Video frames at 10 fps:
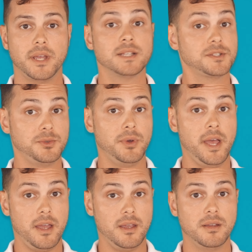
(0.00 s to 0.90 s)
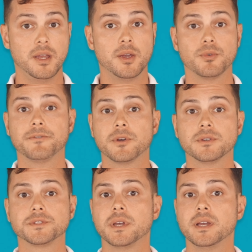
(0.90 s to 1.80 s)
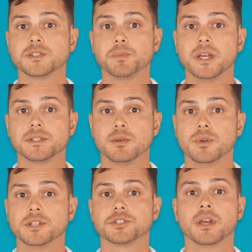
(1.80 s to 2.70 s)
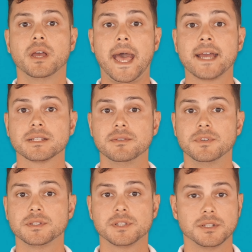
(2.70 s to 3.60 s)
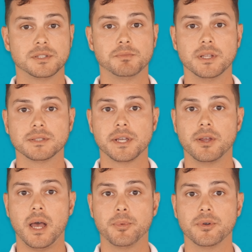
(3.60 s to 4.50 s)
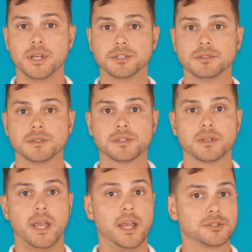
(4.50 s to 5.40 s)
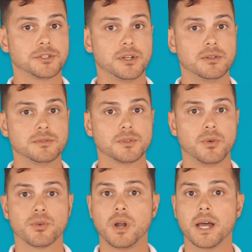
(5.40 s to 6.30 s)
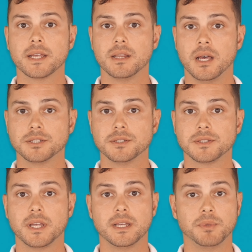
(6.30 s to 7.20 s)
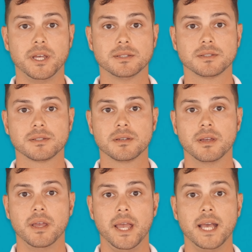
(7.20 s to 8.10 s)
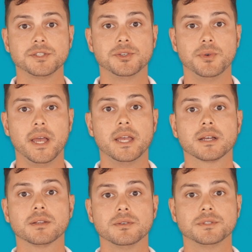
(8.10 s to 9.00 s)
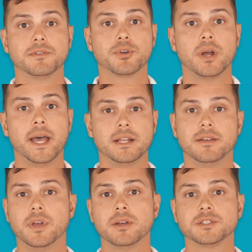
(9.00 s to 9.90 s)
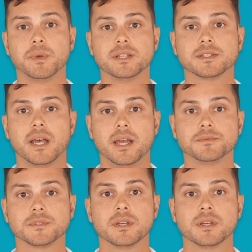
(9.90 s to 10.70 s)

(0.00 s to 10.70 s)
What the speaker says: SUA, refers to airspace in which activities such as military operations, air shows, or rocket launches take place. SUA includes a variety of airspace types,